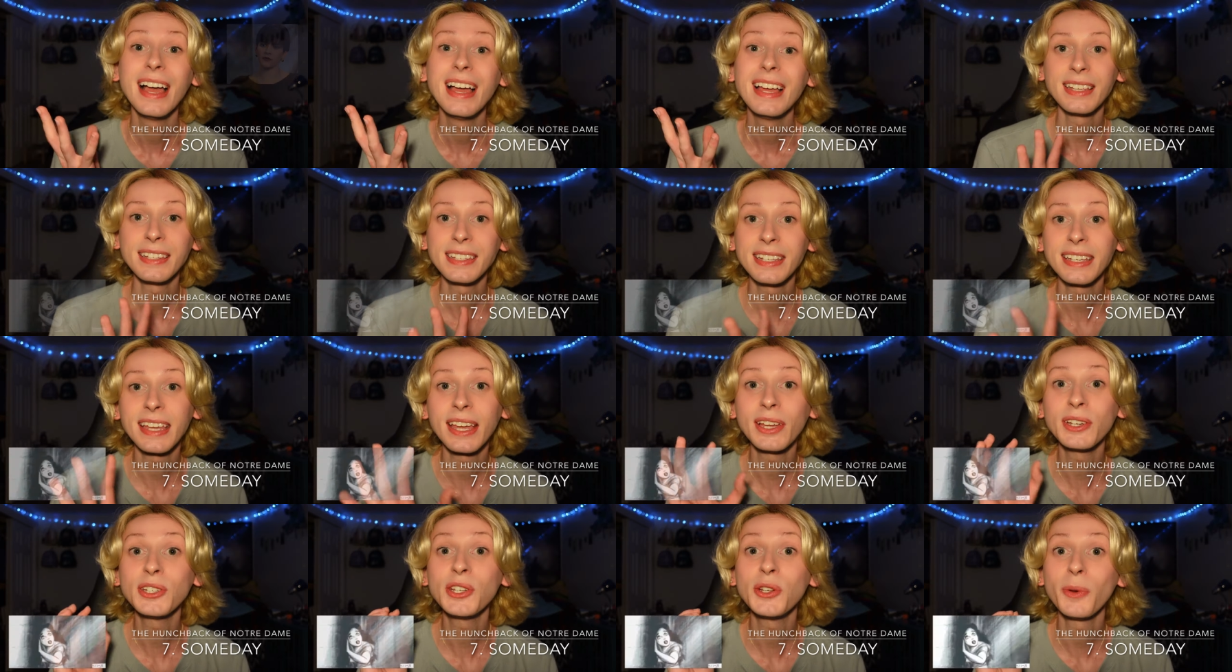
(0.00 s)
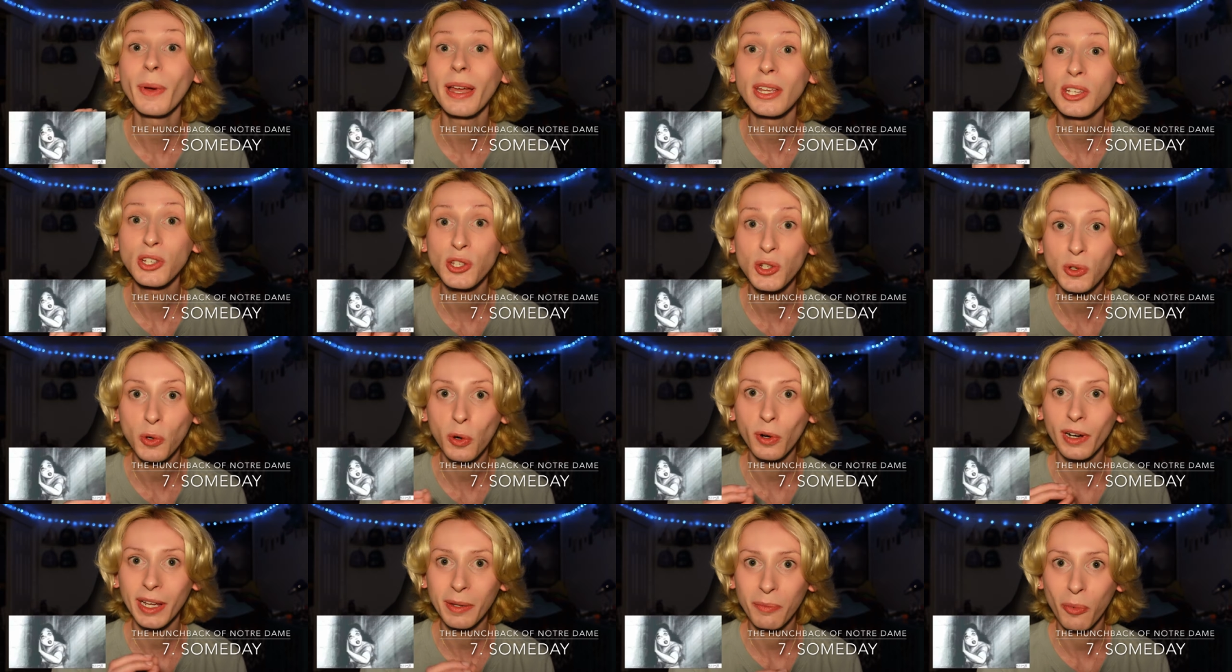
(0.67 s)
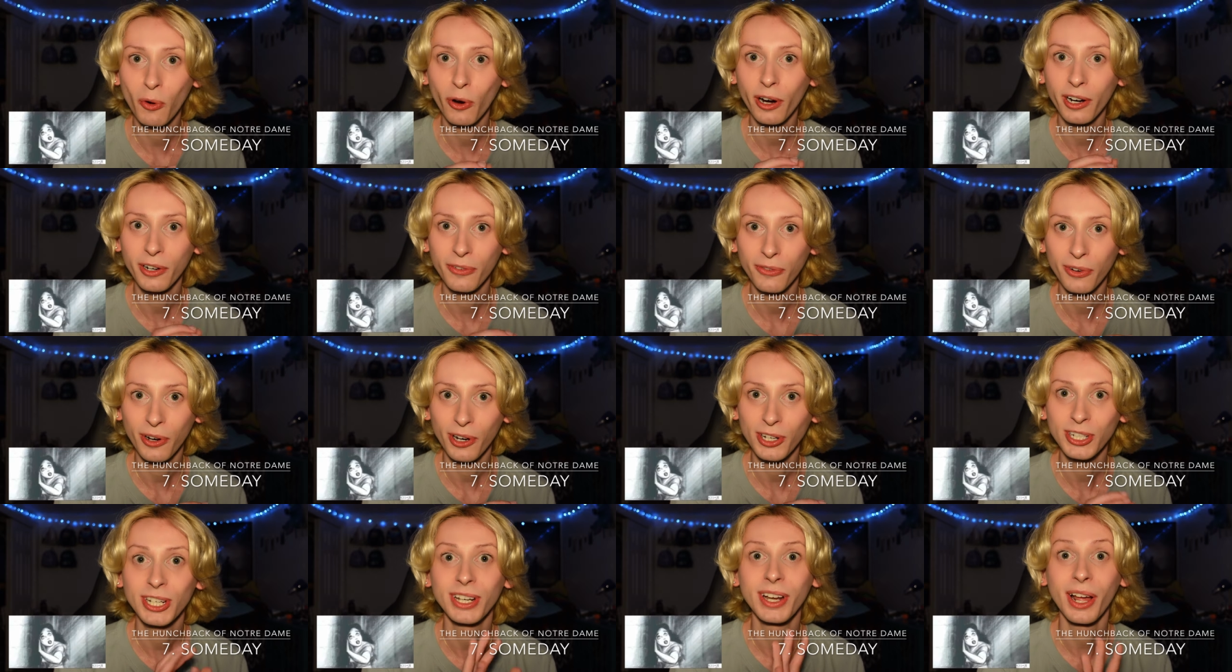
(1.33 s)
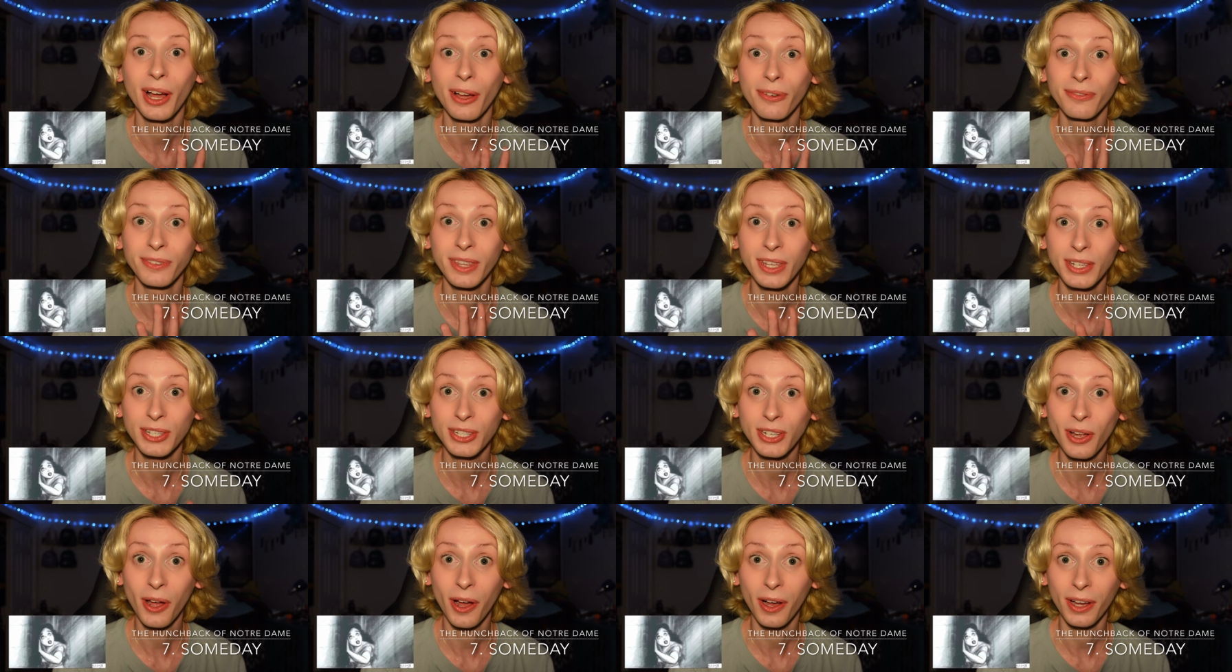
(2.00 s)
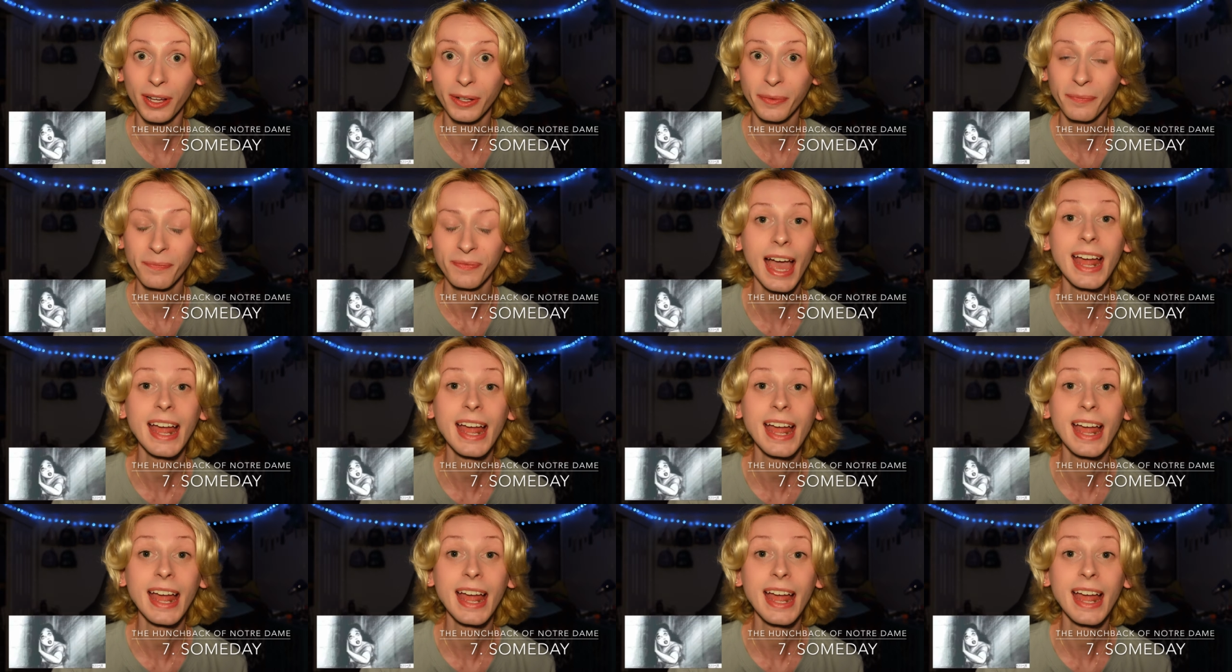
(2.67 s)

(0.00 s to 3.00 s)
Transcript: singing to a storyboard version of this song.